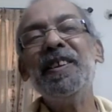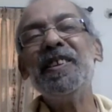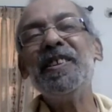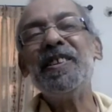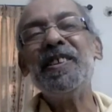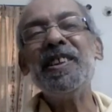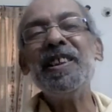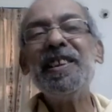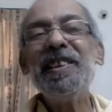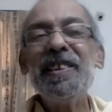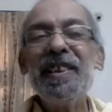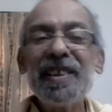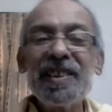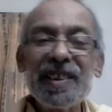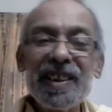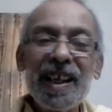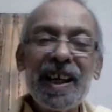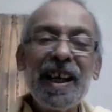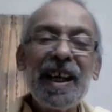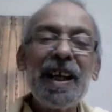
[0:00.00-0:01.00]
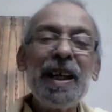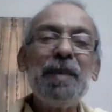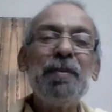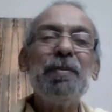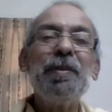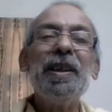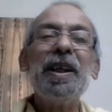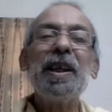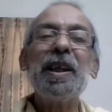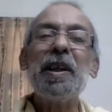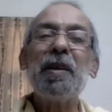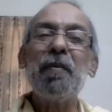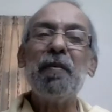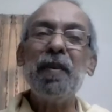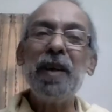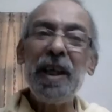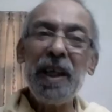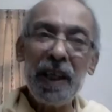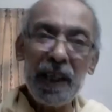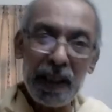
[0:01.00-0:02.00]
Till the time there are
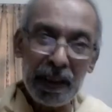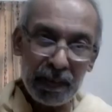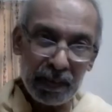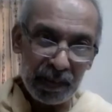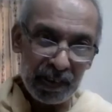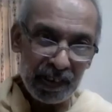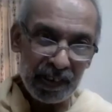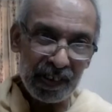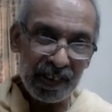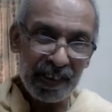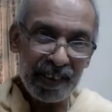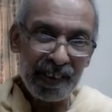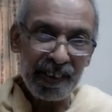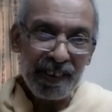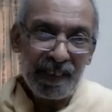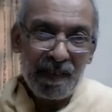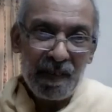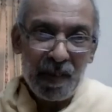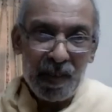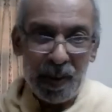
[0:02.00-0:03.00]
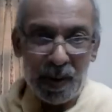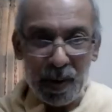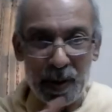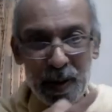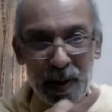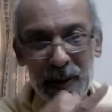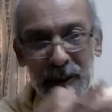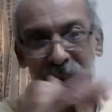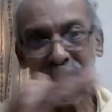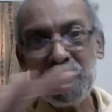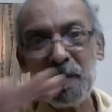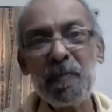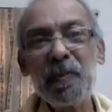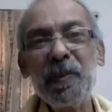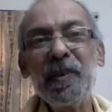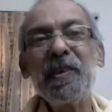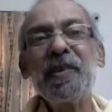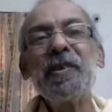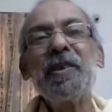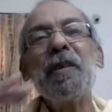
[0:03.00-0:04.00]
waves on
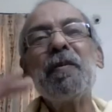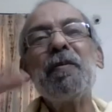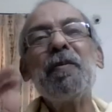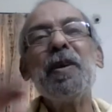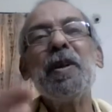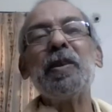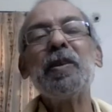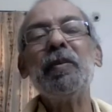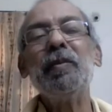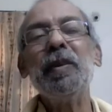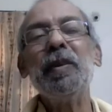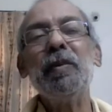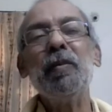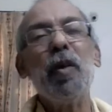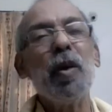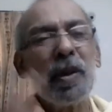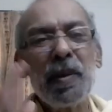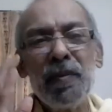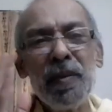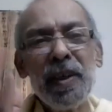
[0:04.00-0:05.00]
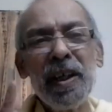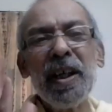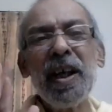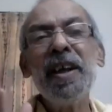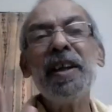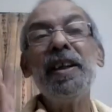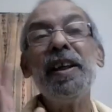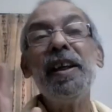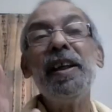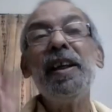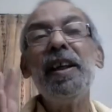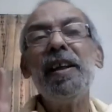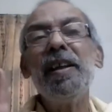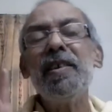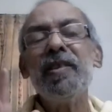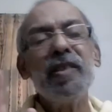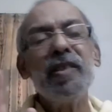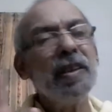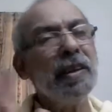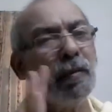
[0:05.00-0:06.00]
the surface of the water, we can't clearly
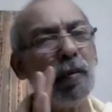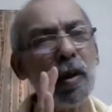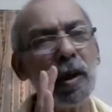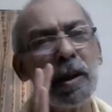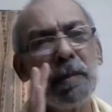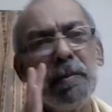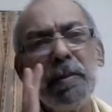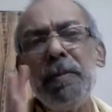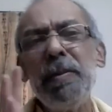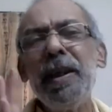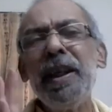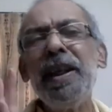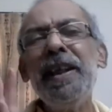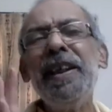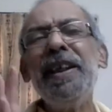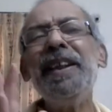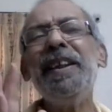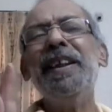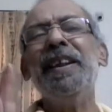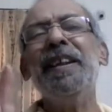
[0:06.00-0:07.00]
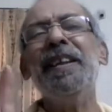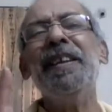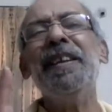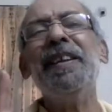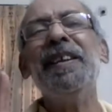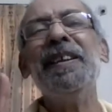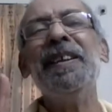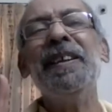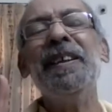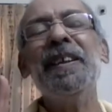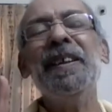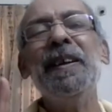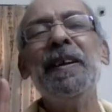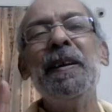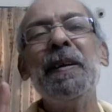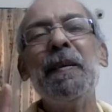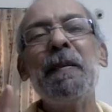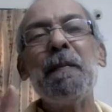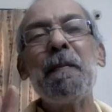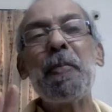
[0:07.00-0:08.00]
see. The water may be clean.
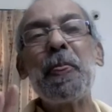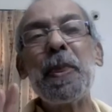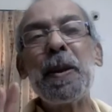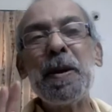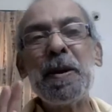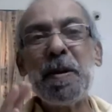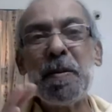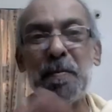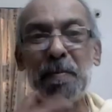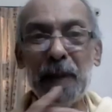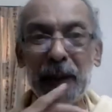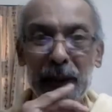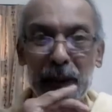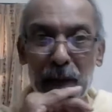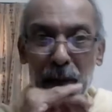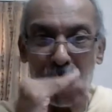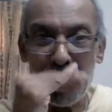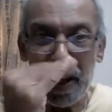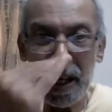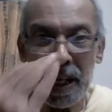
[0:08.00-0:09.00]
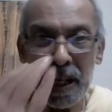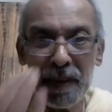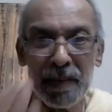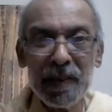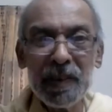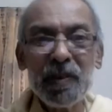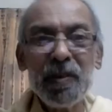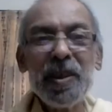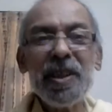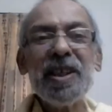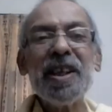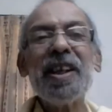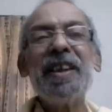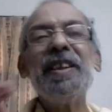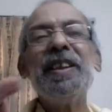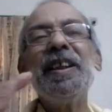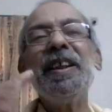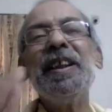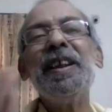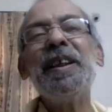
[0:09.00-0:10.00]
But the waves which are
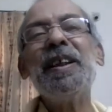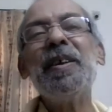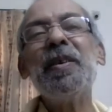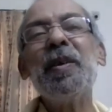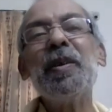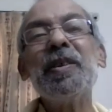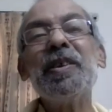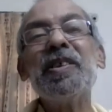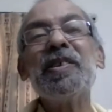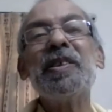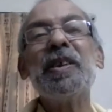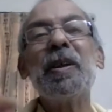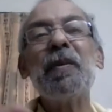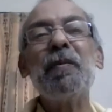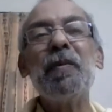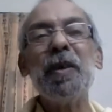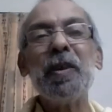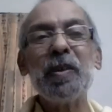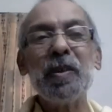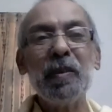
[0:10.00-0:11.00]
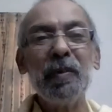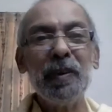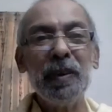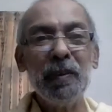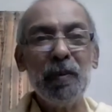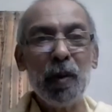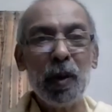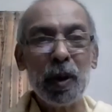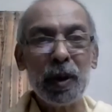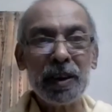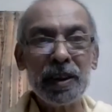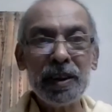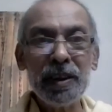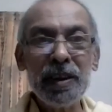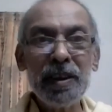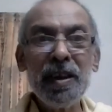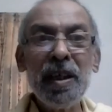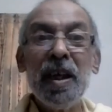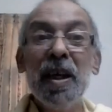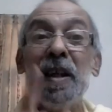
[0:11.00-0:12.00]
there on the surface of the
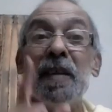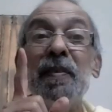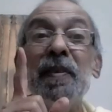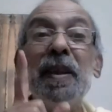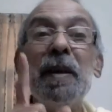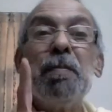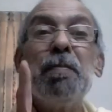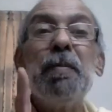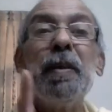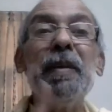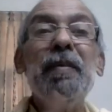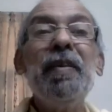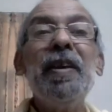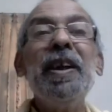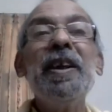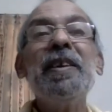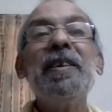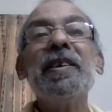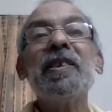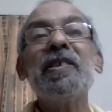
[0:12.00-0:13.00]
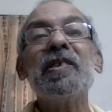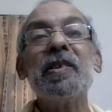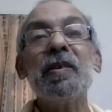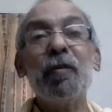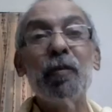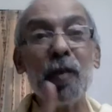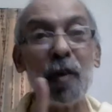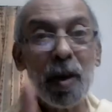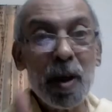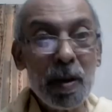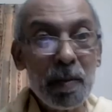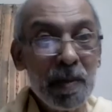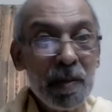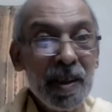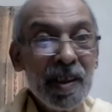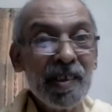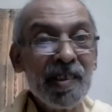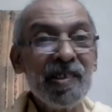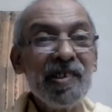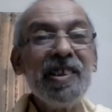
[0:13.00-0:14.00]
water, they prevent us from
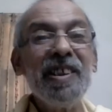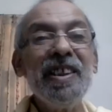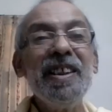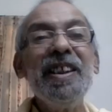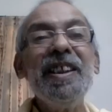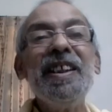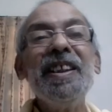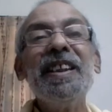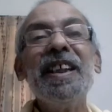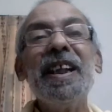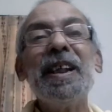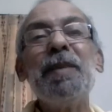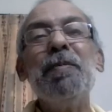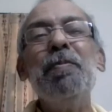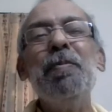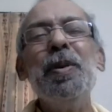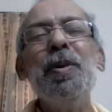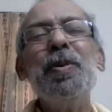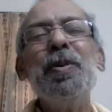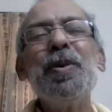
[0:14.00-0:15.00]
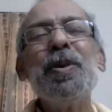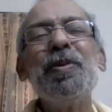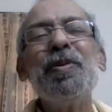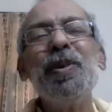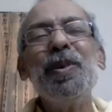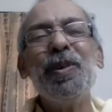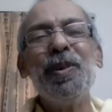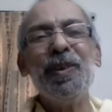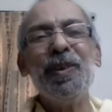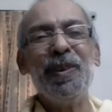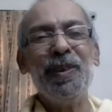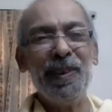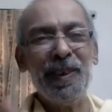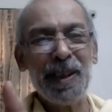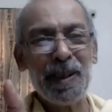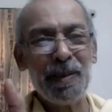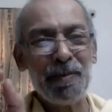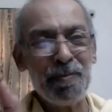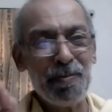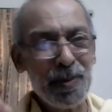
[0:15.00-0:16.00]
seeing that beautiful,
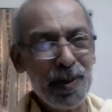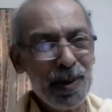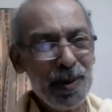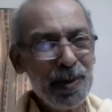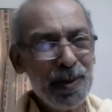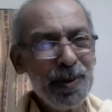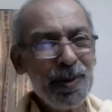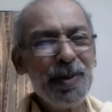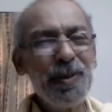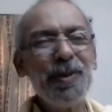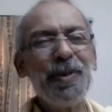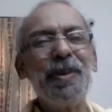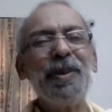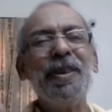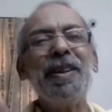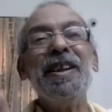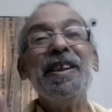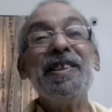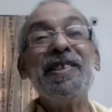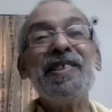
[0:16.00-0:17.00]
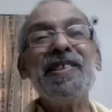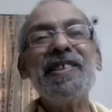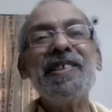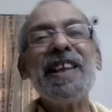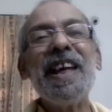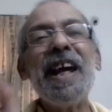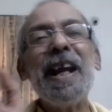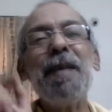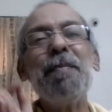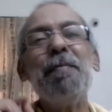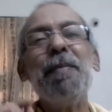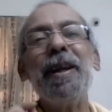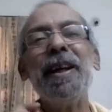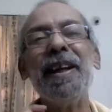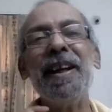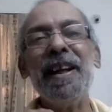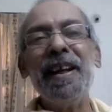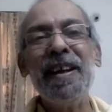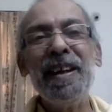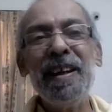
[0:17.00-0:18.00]
that pure sand bed
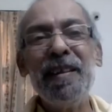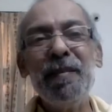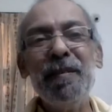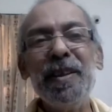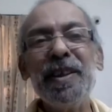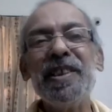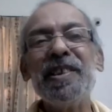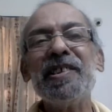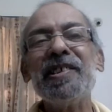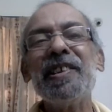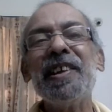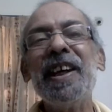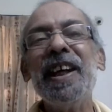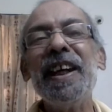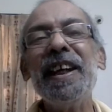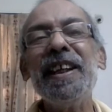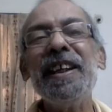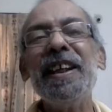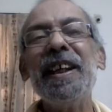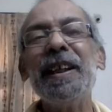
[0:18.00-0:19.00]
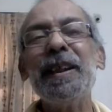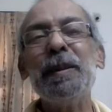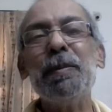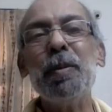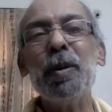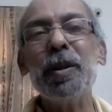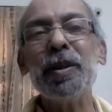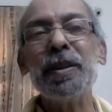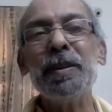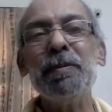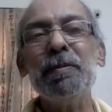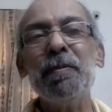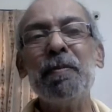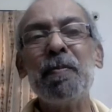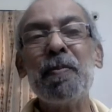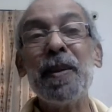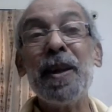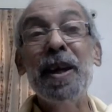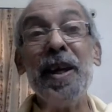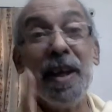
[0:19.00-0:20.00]
which is lying at the bottom.
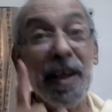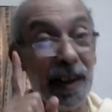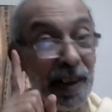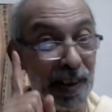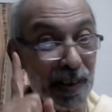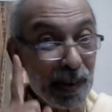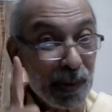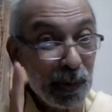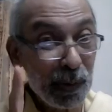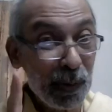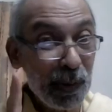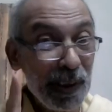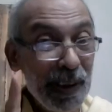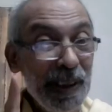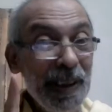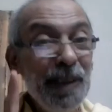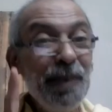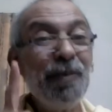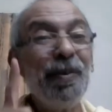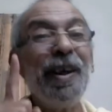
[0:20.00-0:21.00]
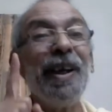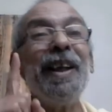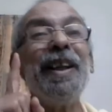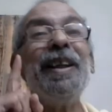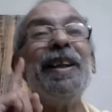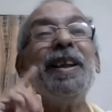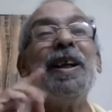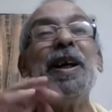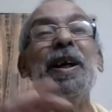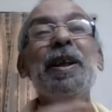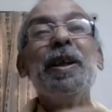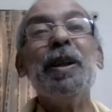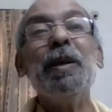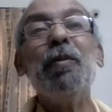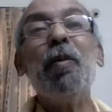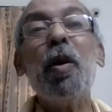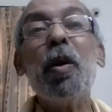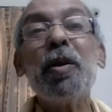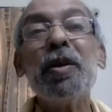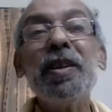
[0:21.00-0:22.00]
It is only when the
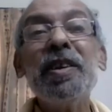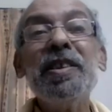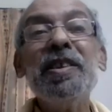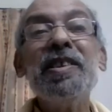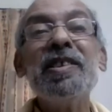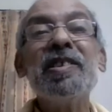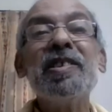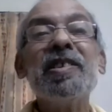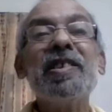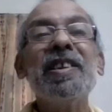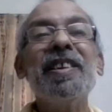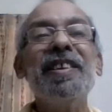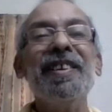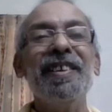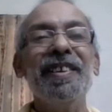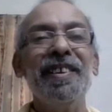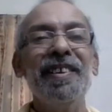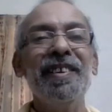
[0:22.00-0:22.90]
water is still.